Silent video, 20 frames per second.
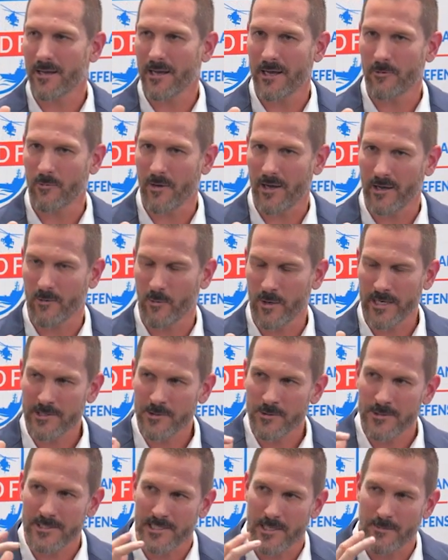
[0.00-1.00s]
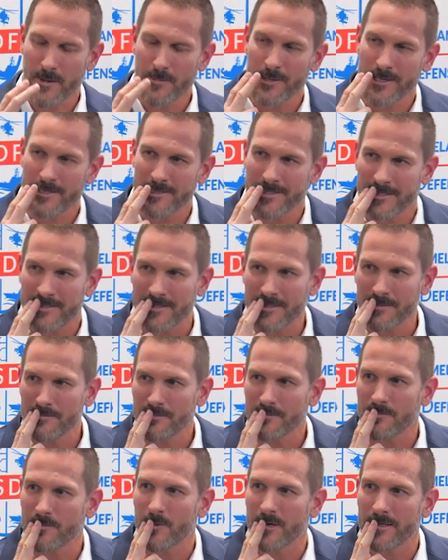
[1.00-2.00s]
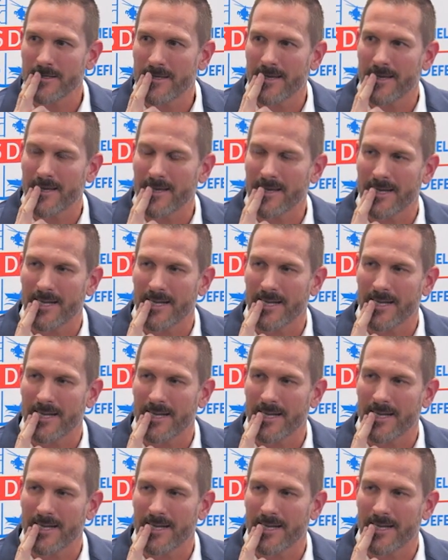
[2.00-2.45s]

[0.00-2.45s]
I went into a CBP system one day